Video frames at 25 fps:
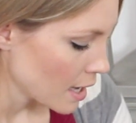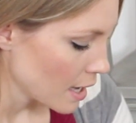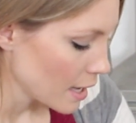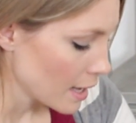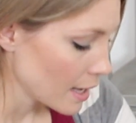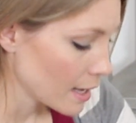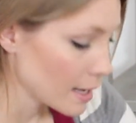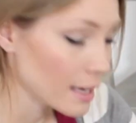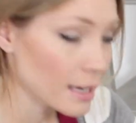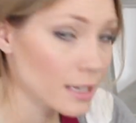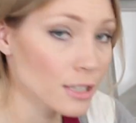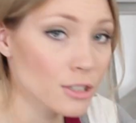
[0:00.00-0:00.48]

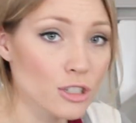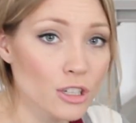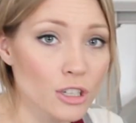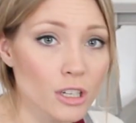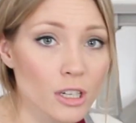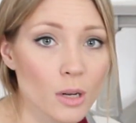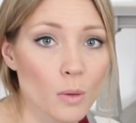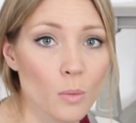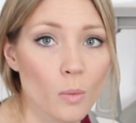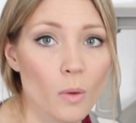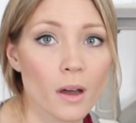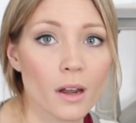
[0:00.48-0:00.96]
And
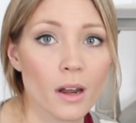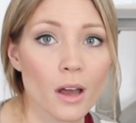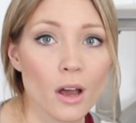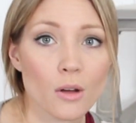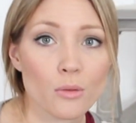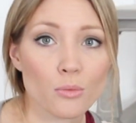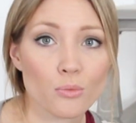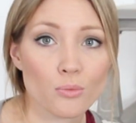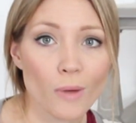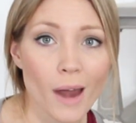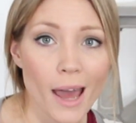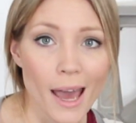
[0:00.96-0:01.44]
you're going to want
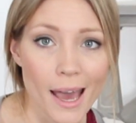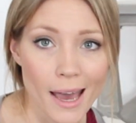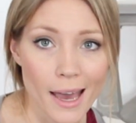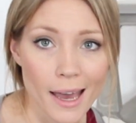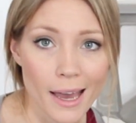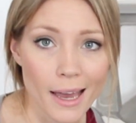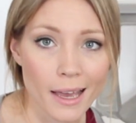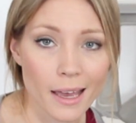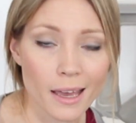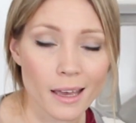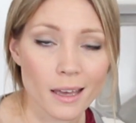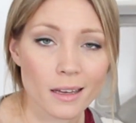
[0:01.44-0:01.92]
a
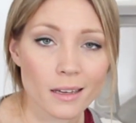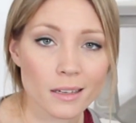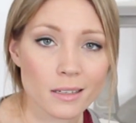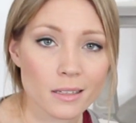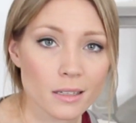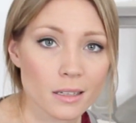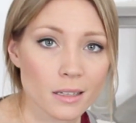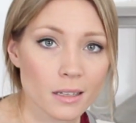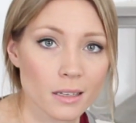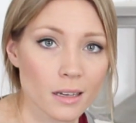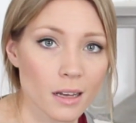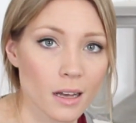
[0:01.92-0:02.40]
rag,
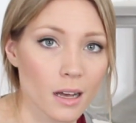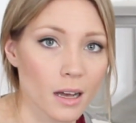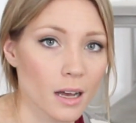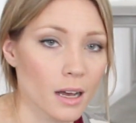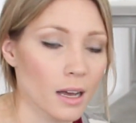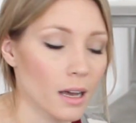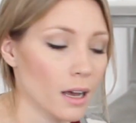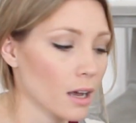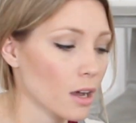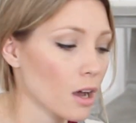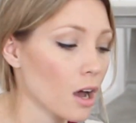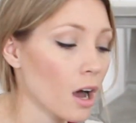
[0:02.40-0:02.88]

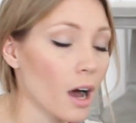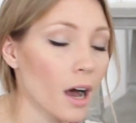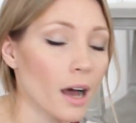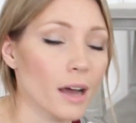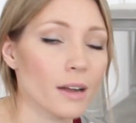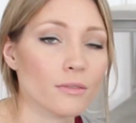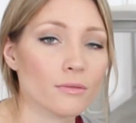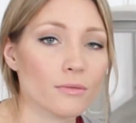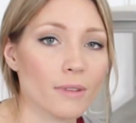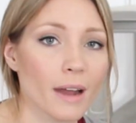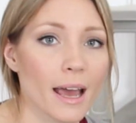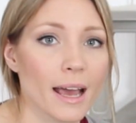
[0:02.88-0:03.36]
a
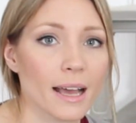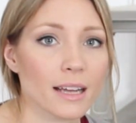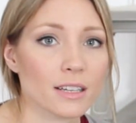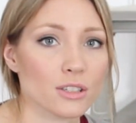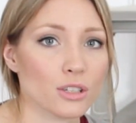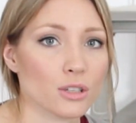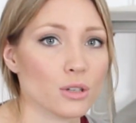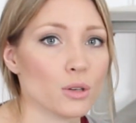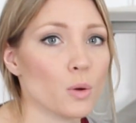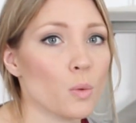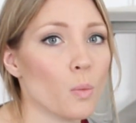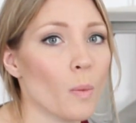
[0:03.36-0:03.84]
cotton rag
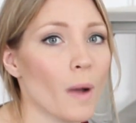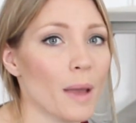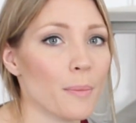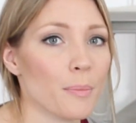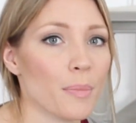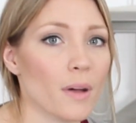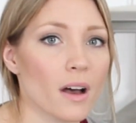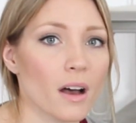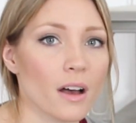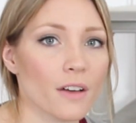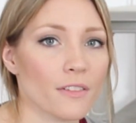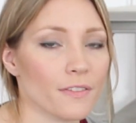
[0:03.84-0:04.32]
to
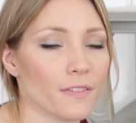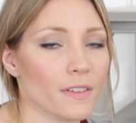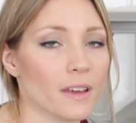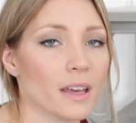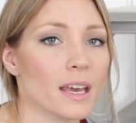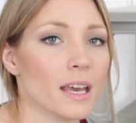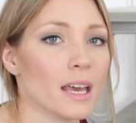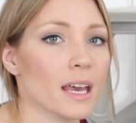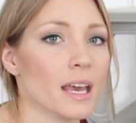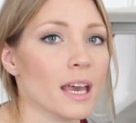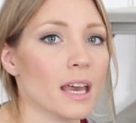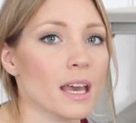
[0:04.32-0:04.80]
wipe off
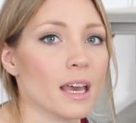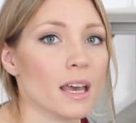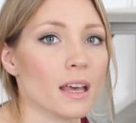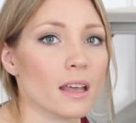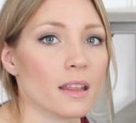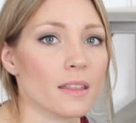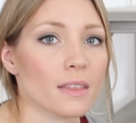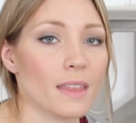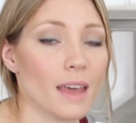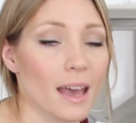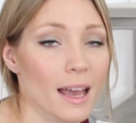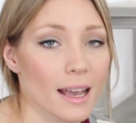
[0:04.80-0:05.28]

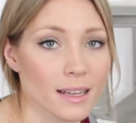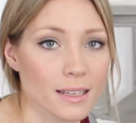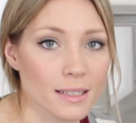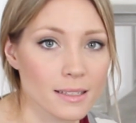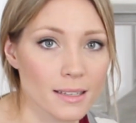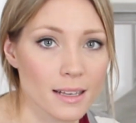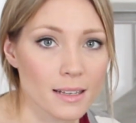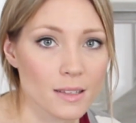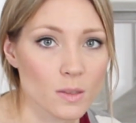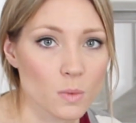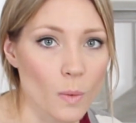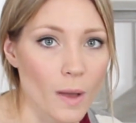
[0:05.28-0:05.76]
the
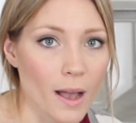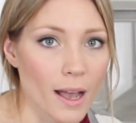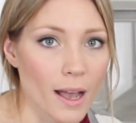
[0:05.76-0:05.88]
excess